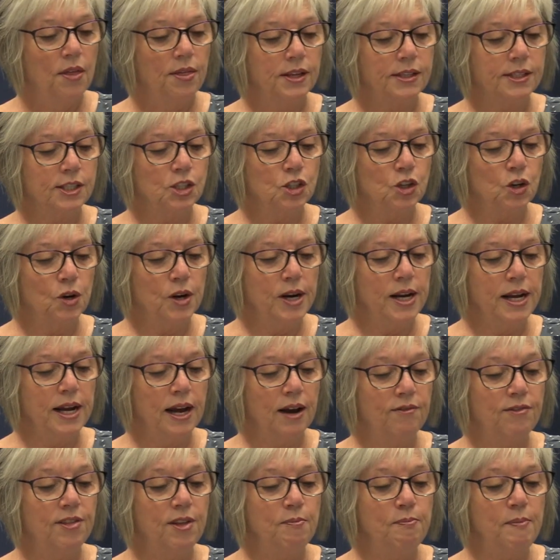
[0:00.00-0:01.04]
The story
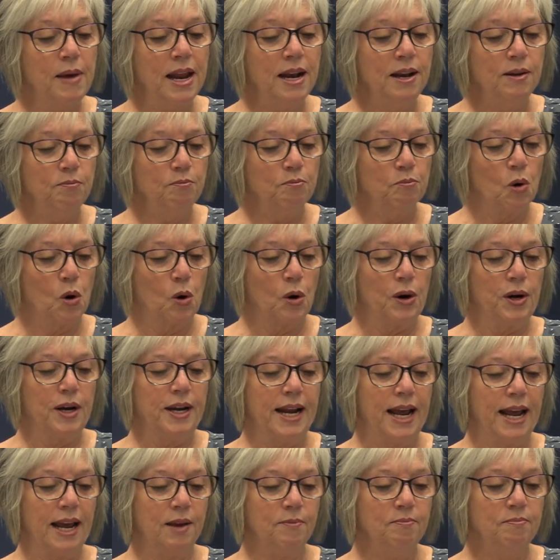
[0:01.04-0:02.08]
of the Mentmore
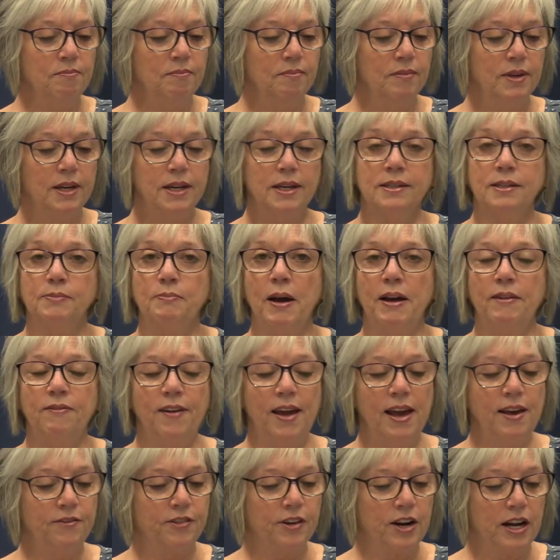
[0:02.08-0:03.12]
name is my
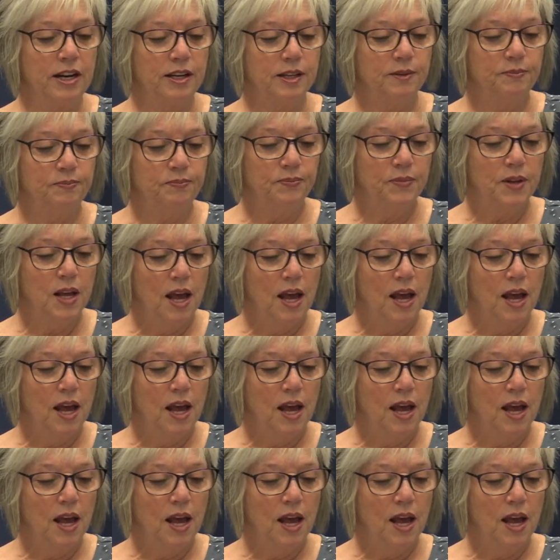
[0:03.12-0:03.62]
favorite.